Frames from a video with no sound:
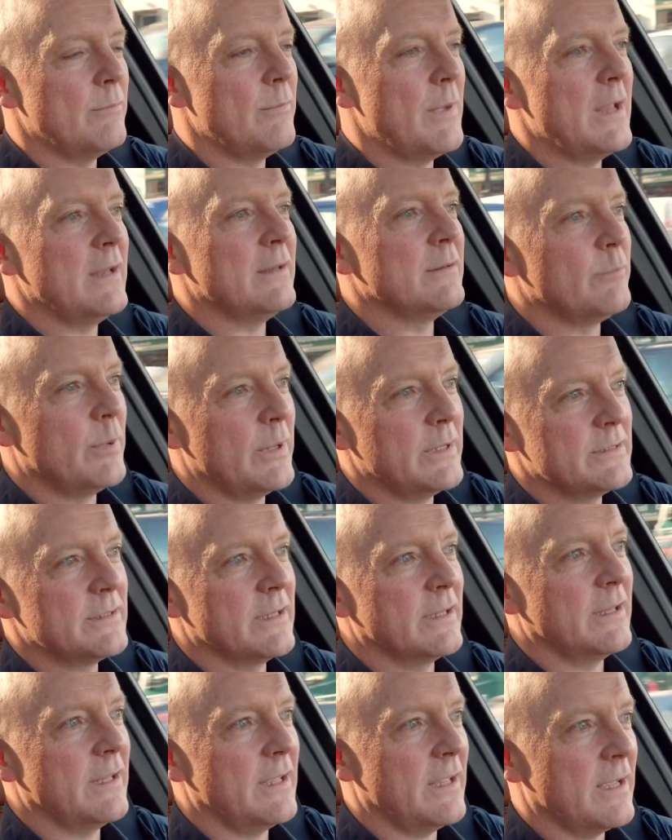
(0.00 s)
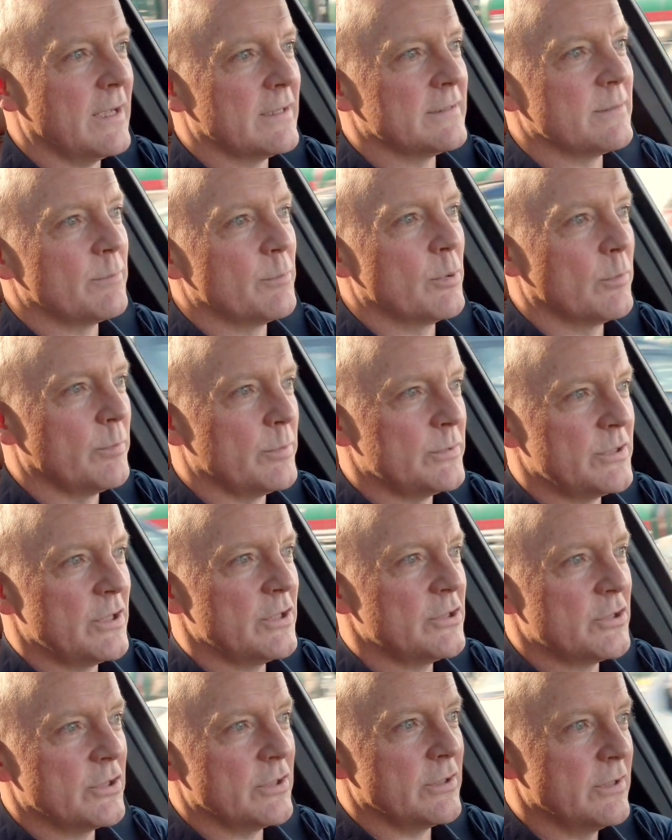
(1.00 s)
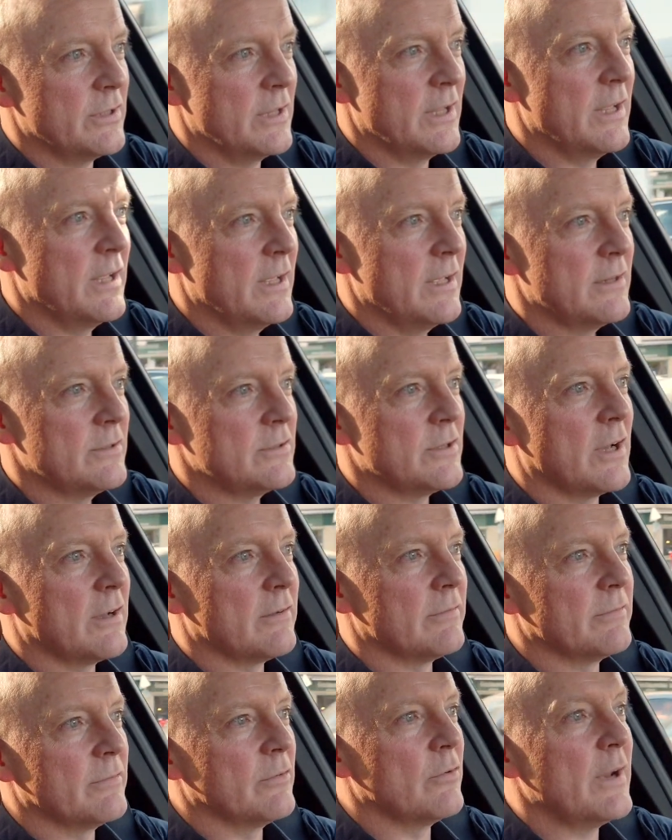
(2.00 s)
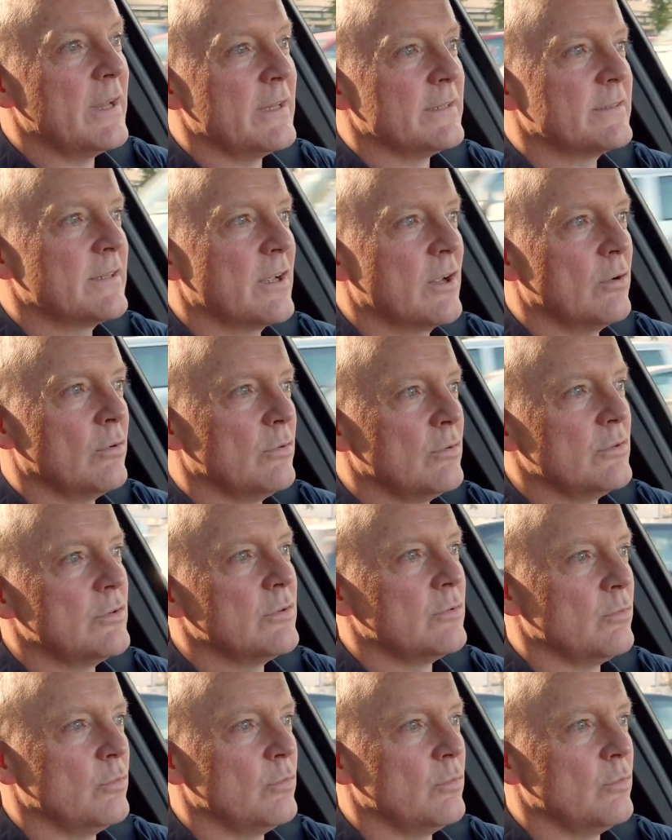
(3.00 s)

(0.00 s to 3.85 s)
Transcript: meant basically, as a proposition, to have great sound,